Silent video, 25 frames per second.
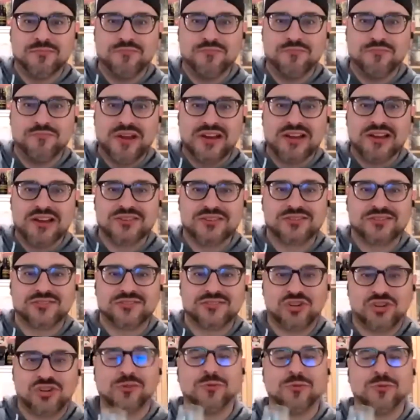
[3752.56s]
the biggest
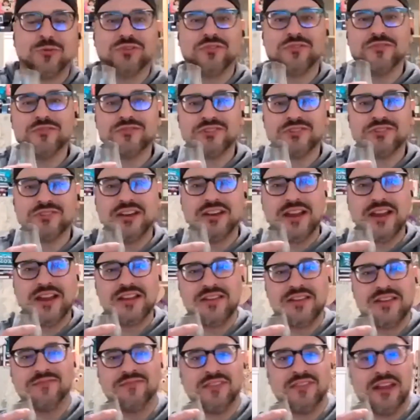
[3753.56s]
shareholders in
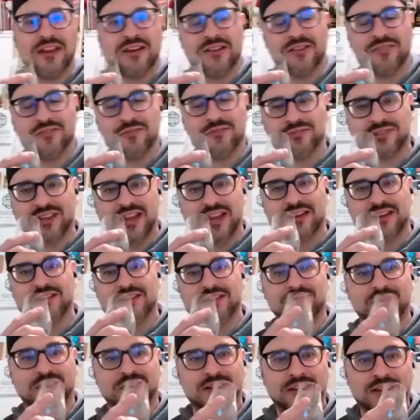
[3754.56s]
any any of those
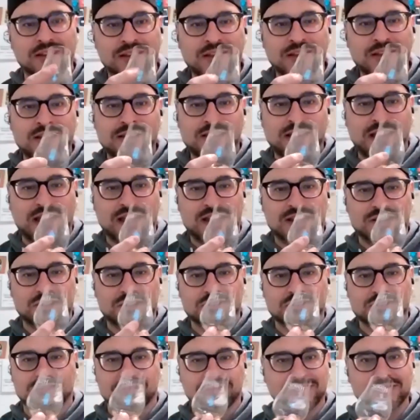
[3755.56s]
candy candy
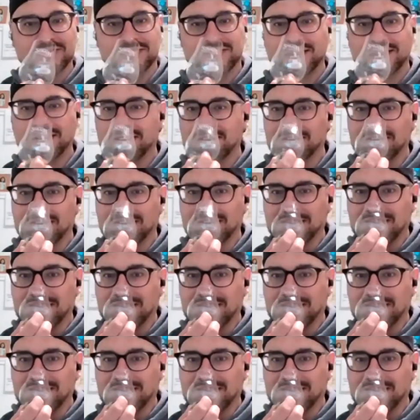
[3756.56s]
concerns.